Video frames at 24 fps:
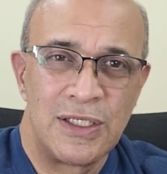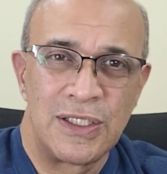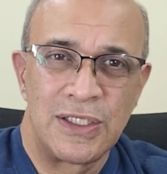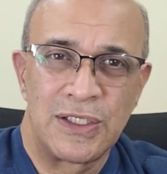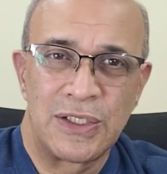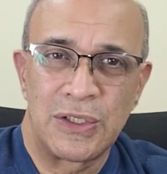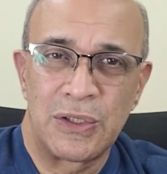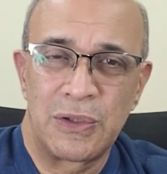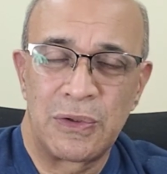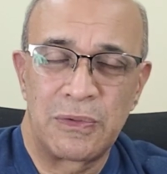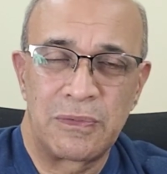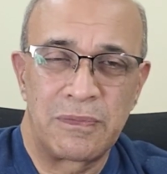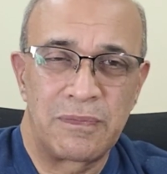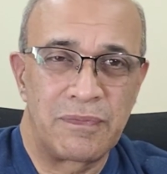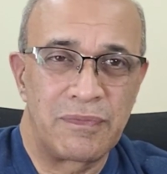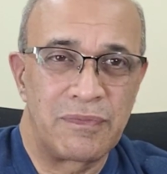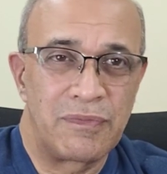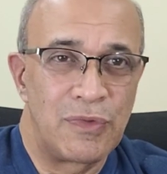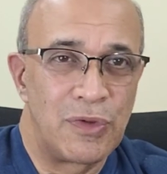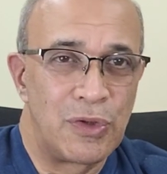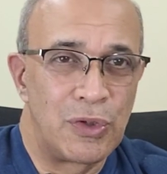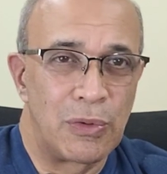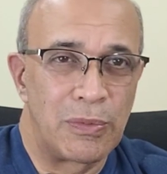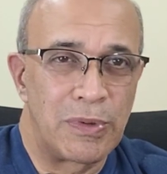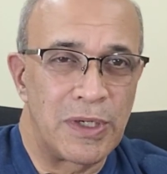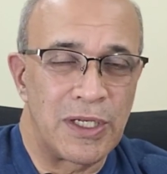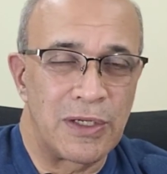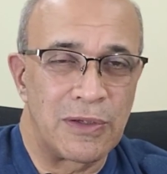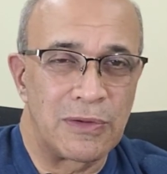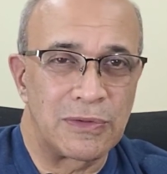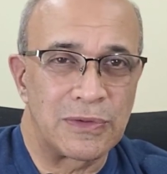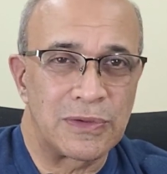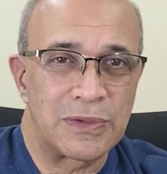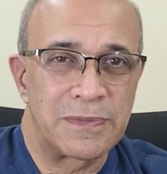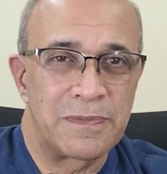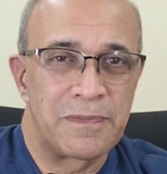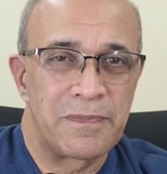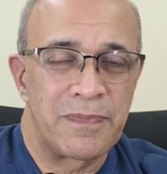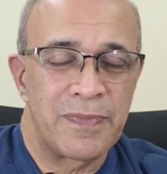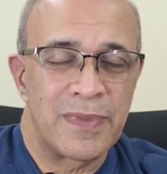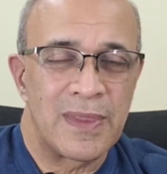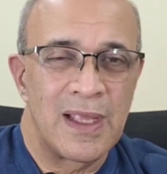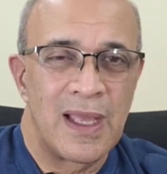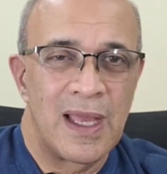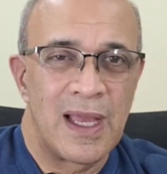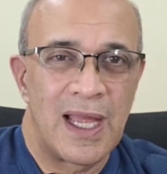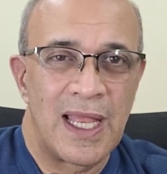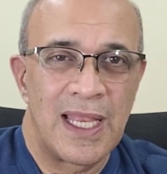So nobody knows.
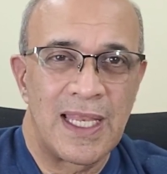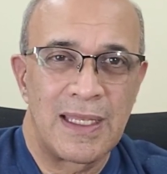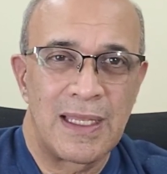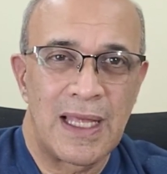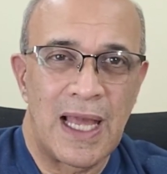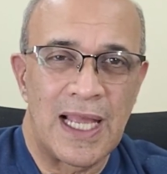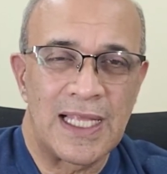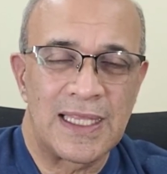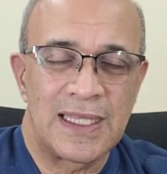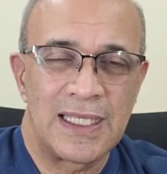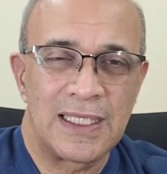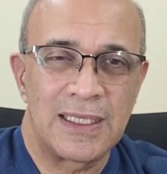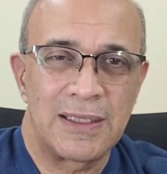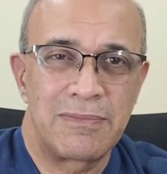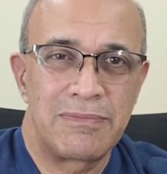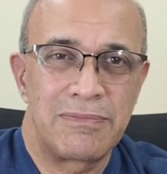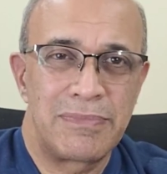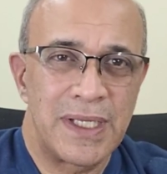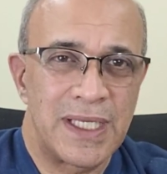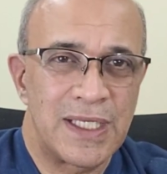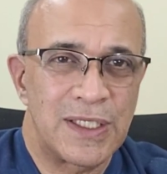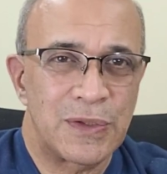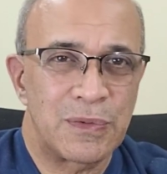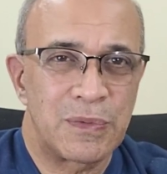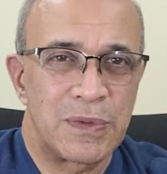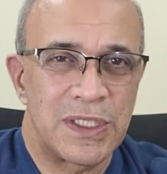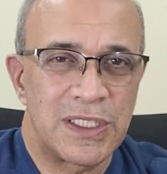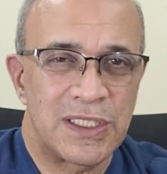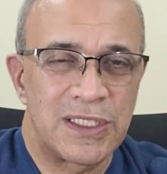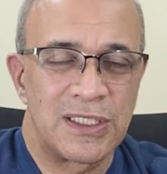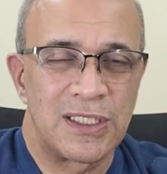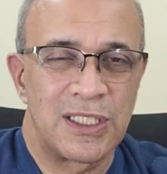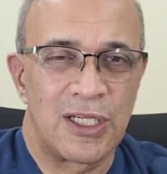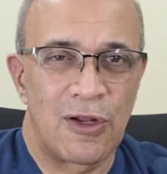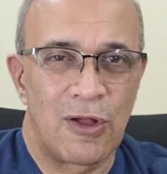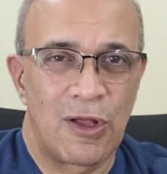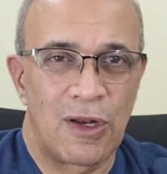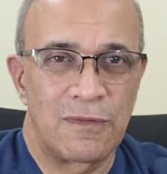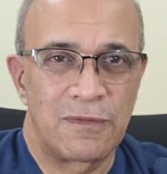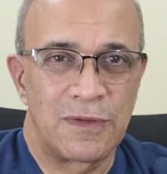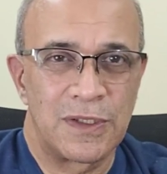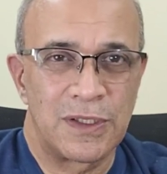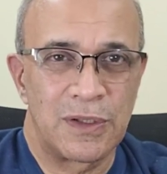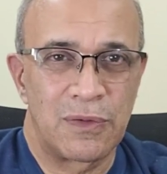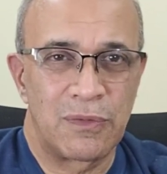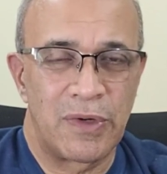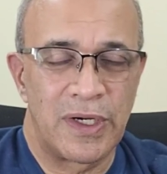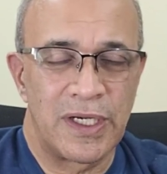And I think the biggest question that all of
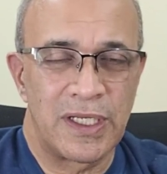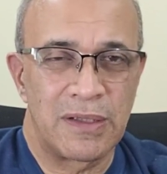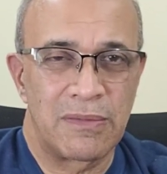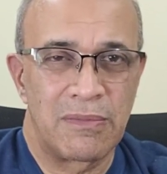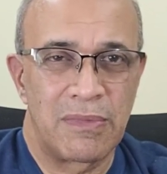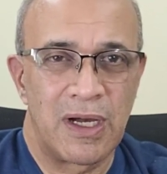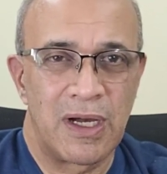us are worrying